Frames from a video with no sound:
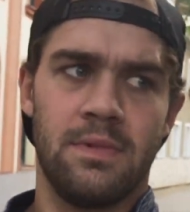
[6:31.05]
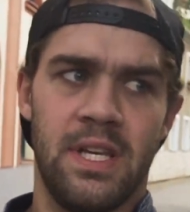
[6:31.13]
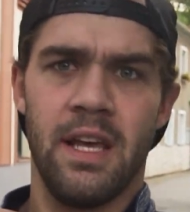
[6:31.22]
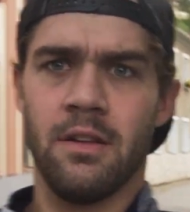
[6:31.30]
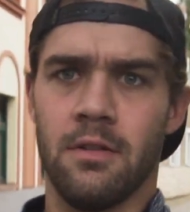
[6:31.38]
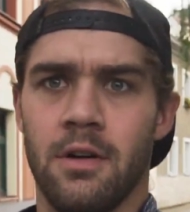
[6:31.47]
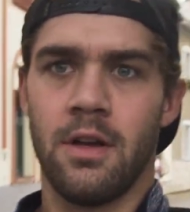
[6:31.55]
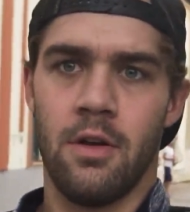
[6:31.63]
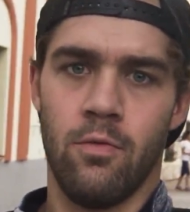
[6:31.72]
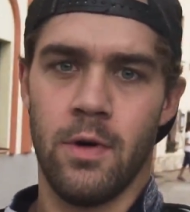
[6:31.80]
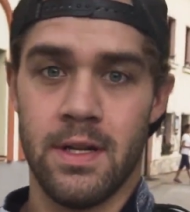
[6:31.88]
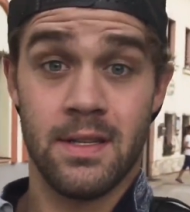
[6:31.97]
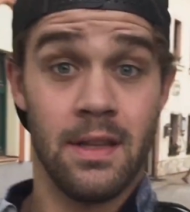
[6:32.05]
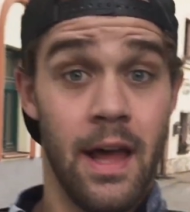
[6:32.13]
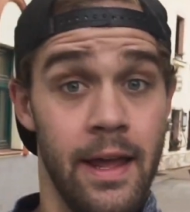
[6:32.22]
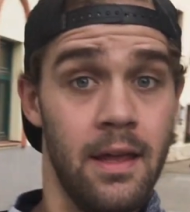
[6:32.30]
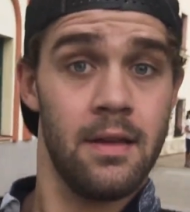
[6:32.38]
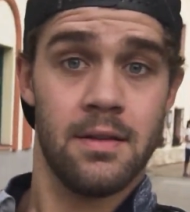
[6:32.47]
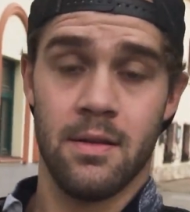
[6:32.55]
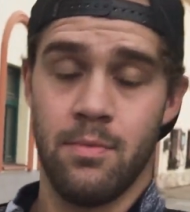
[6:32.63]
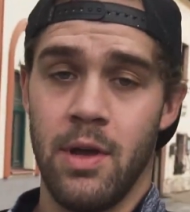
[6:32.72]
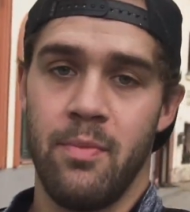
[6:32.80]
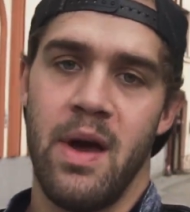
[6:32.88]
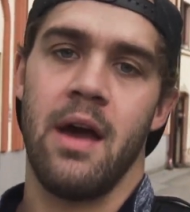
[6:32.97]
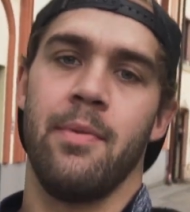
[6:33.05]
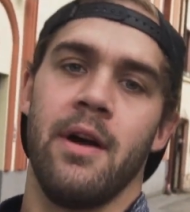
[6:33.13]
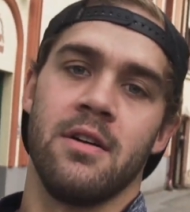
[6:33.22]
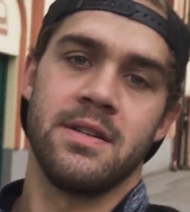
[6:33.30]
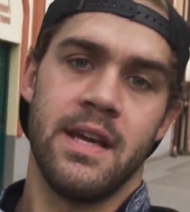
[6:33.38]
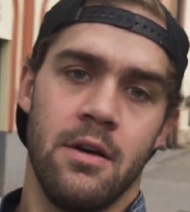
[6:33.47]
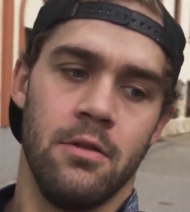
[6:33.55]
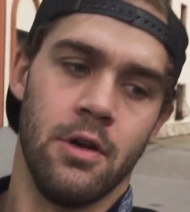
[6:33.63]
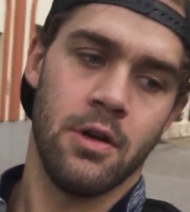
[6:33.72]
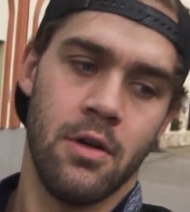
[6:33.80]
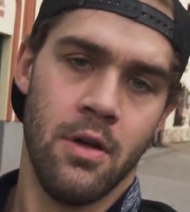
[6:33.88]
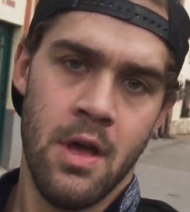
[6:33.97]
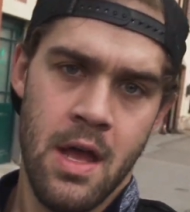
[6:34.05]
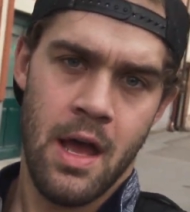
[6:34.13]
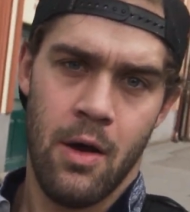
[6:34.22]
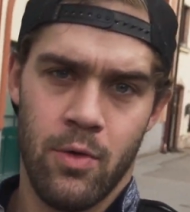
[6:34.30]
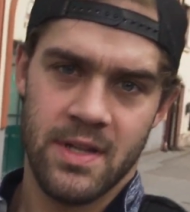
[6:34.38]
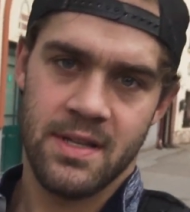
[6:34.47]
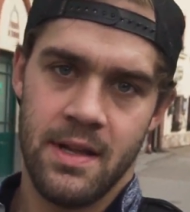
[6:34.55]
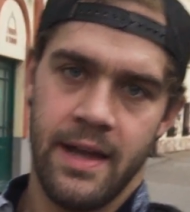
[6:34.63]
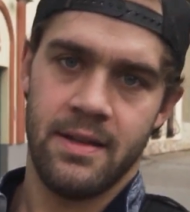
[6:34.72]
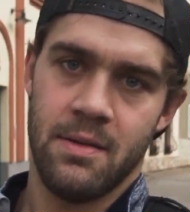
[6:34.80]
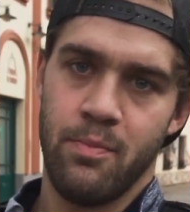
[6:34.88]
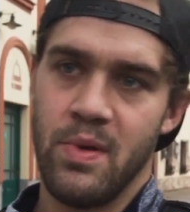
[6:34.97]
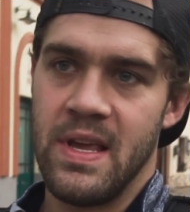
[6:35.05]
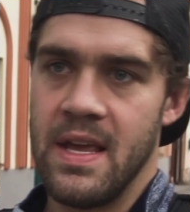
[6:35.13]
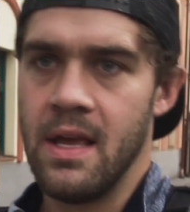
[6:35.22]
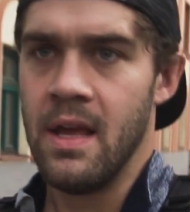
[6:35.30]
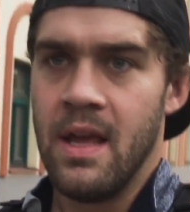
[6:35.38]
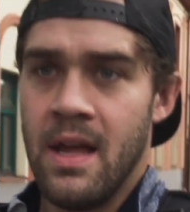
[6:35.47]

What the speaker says: take a look into what it's like to be a backpacker, take a look at what it's like to be